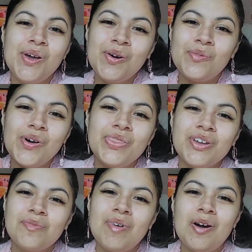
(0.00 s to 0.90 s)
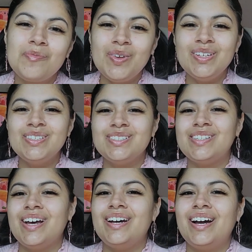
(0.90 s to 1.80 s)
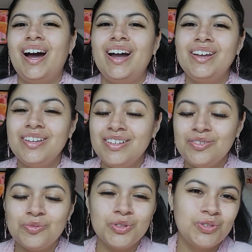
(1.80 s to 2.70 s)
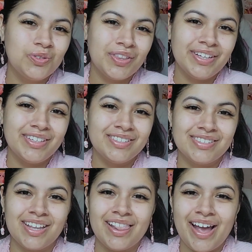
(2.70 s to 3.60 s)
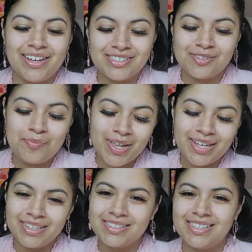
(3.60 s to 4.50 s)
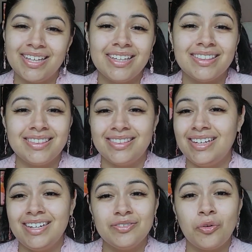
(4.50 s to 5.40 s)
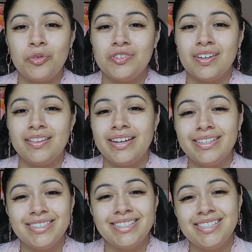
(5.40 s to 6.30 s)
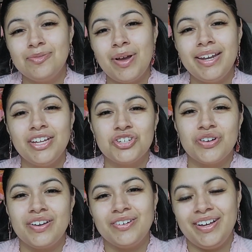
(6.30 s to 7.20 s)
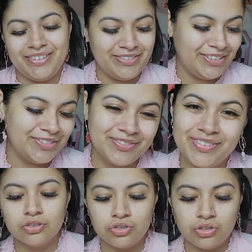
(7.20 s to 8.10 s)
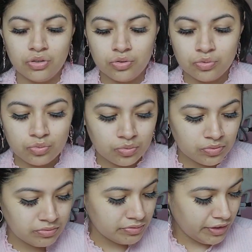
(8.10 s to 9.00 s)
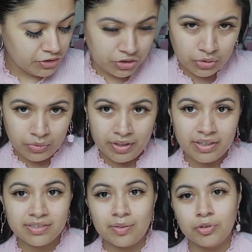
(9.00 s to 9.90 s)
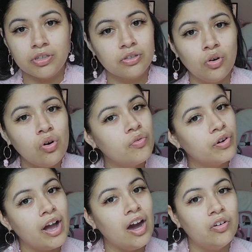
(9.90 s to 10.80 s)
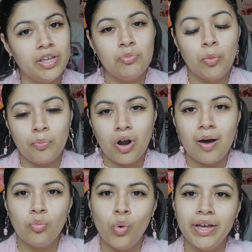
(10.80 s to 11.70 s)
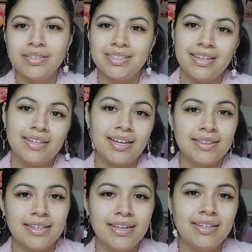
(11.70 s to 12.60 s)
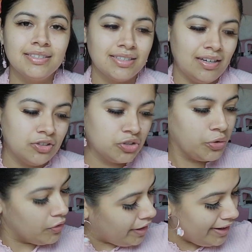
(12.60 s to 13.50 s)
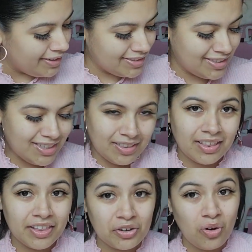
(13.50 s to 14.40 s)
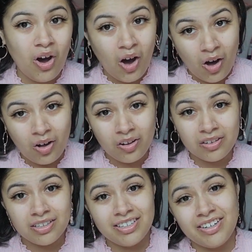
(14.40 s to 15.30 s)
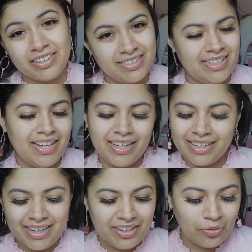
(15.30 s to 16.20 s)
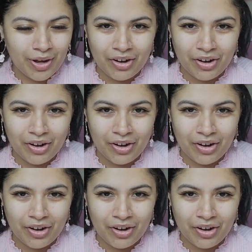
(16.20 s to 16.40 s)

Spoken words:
One thing about me is that I will do things last minute. I've always done that. It's just in my nature. I don't know. So there's 2 things. I'm gonna go over how Emo Prom went, and then at the end I'll show you guys the little haul because I kind of went